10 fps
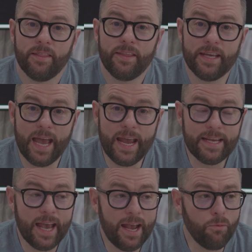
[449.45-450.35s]
The
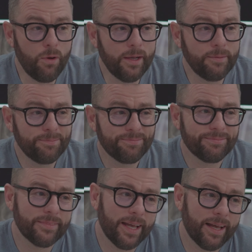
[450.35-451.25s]
8K one,
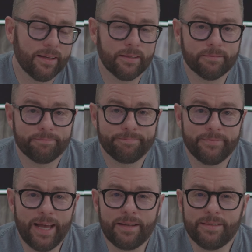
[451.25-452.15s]

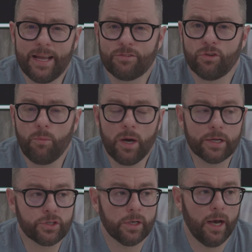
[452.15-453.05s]
not so much.